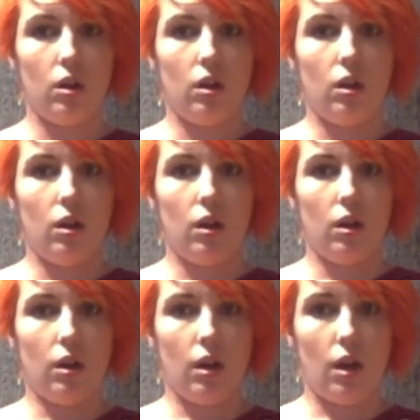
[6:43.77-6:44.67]

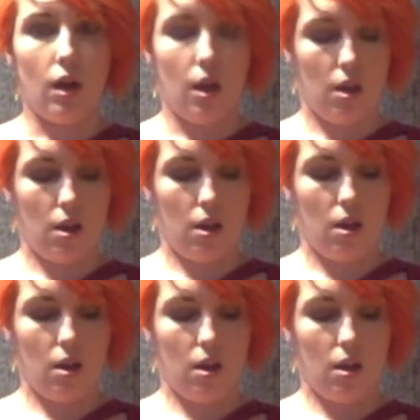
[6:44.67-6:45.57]

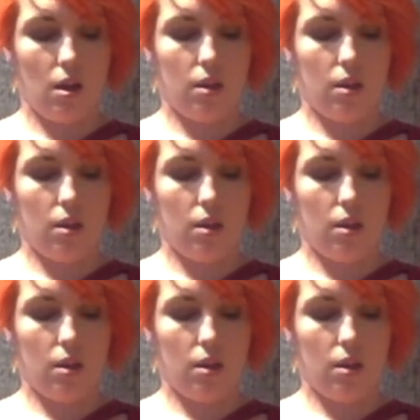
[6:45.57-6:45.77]
Nothing is said.